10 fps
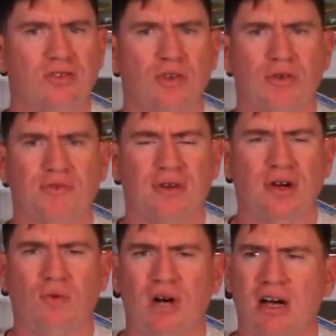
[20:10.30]
you're doing
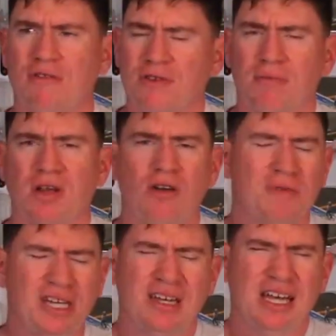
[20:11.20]
real well. If you're
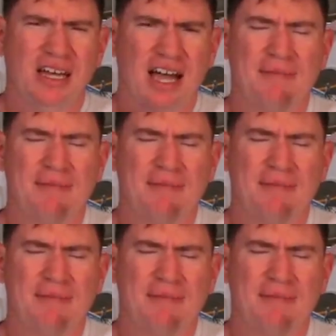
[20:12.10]
below me,